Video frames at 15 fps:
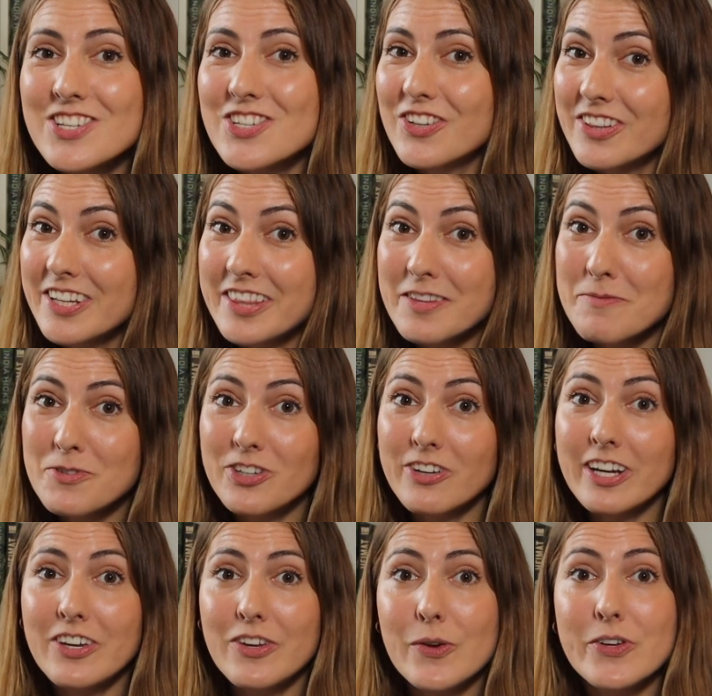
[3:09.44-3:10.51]
Don't let them
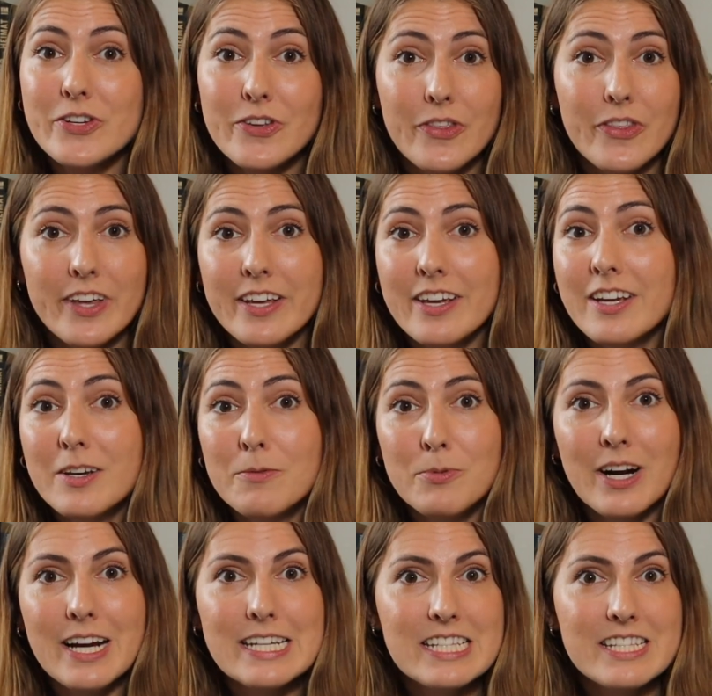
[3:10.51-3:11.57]
trick you into thinking a
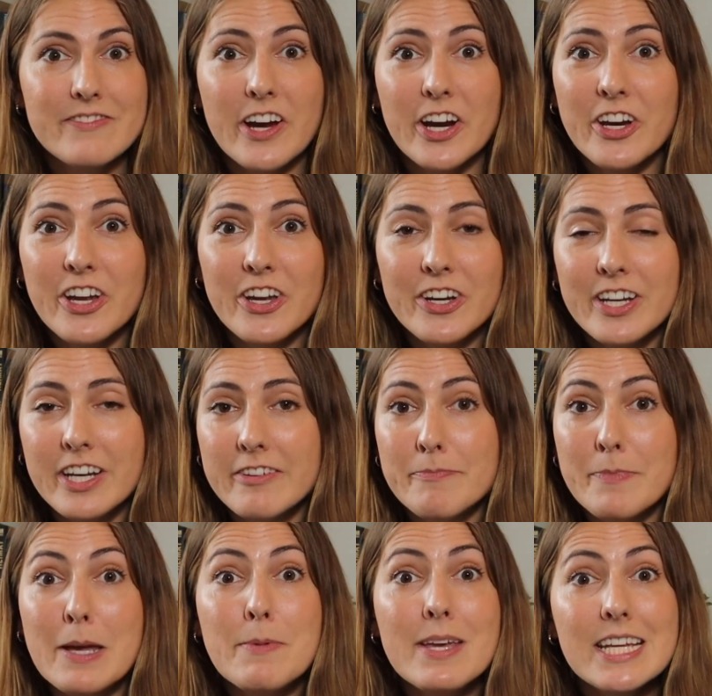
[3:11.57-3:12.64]
price is very good if
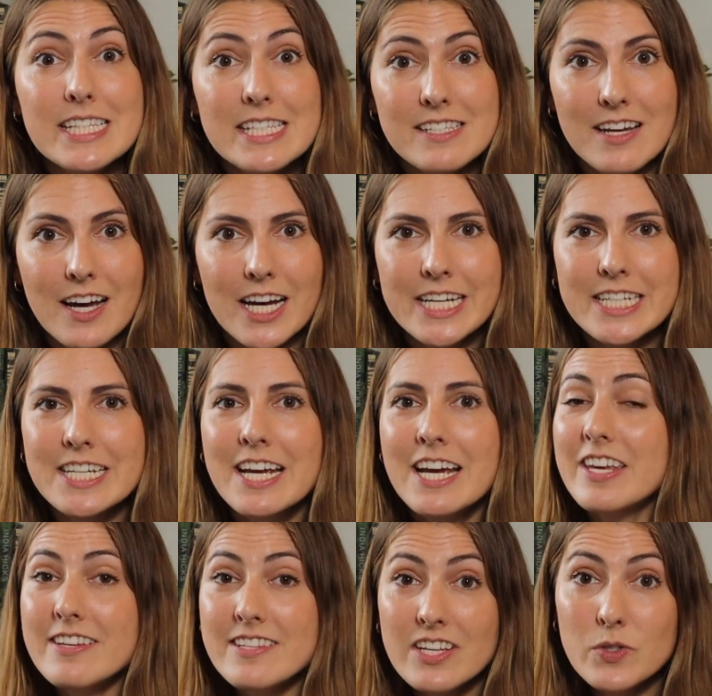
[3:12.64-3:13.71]
maybe it's not.
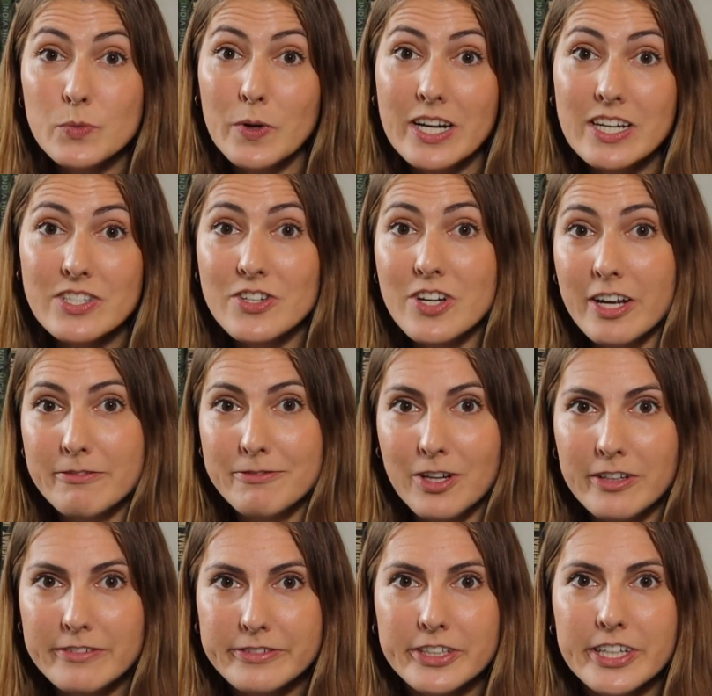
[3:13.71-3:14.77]
The easiest way to not
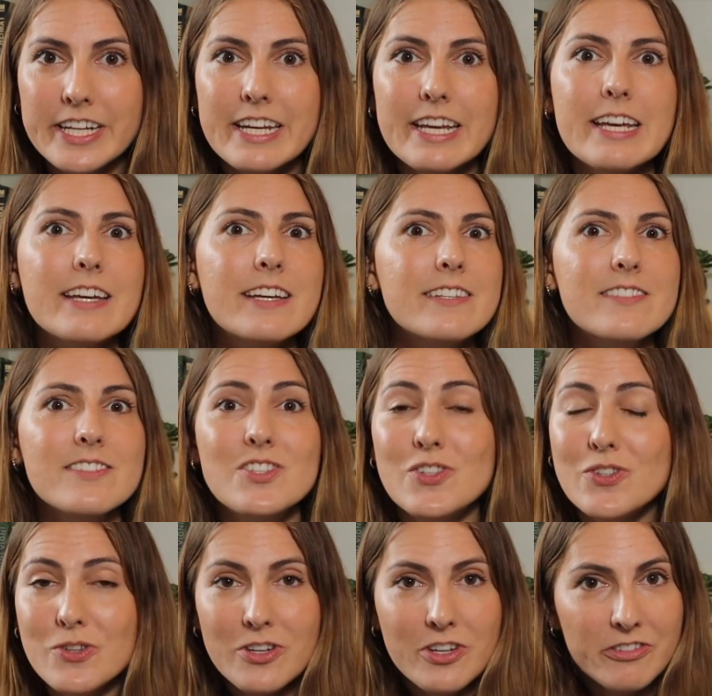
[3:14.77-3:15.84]
fall for it is
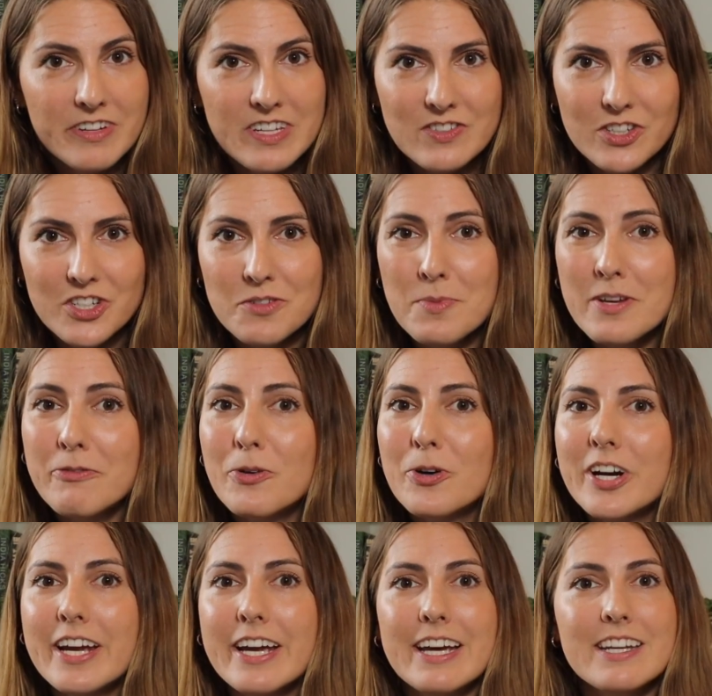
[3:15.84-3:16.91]
do your research
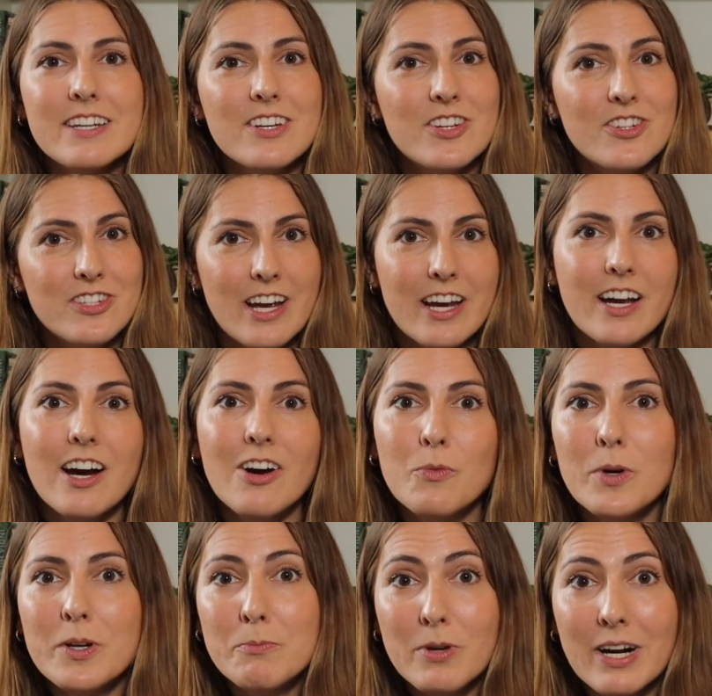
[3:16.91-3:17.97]
beforehand, check out
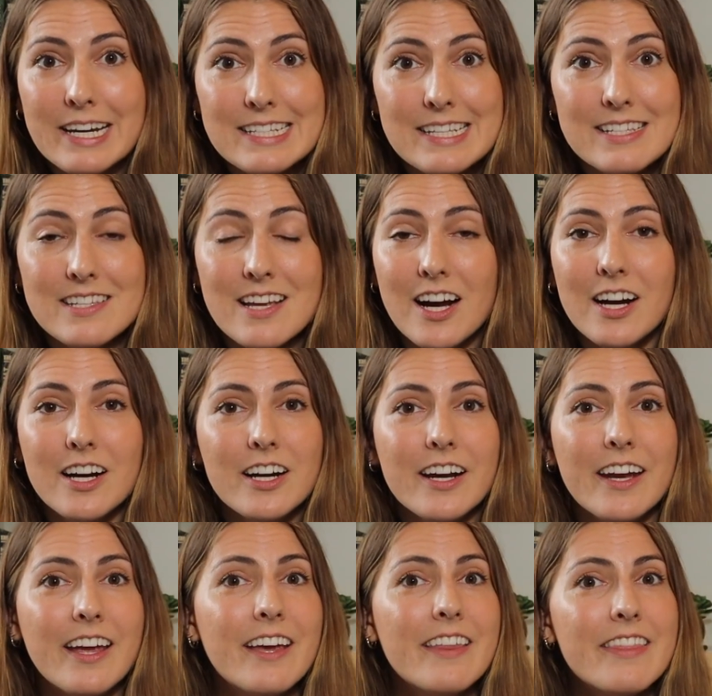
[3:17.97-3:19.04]
what prices
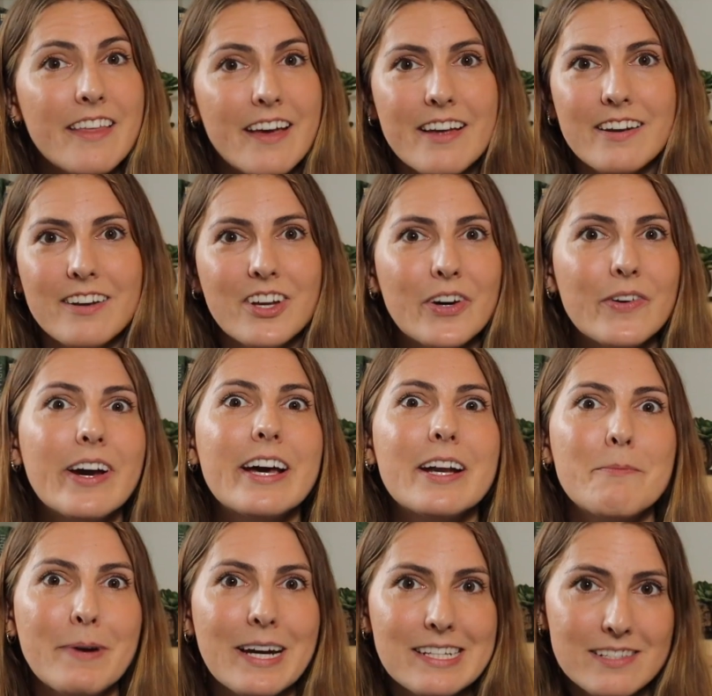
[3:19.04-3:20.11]
are, and then go ahead
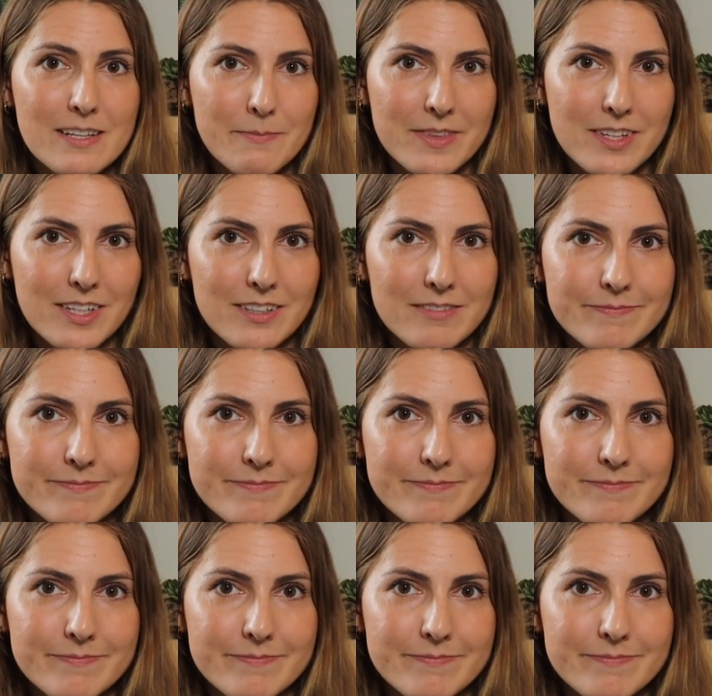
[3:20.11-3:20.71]
and buy something.